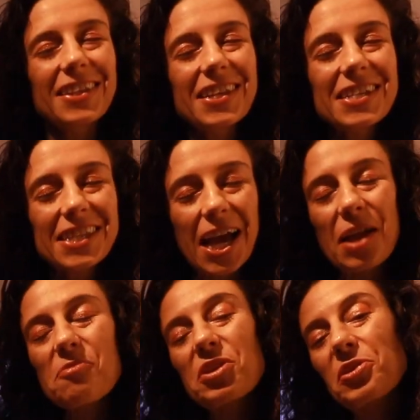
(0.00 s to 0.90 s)
This
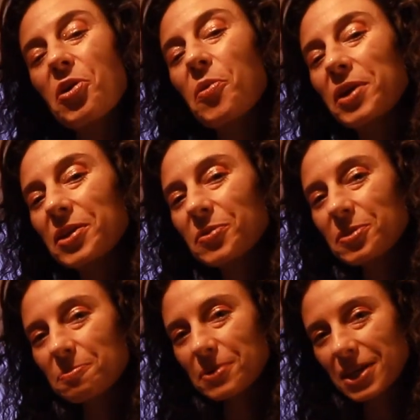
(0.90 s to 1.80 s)
time we are going to
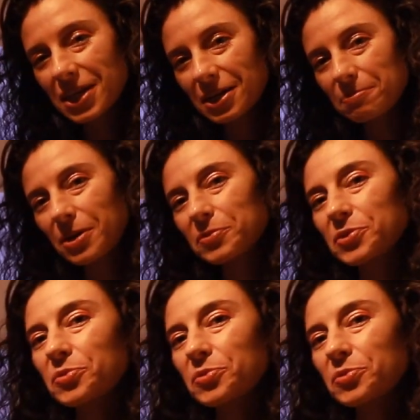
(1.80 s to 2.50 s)
speak about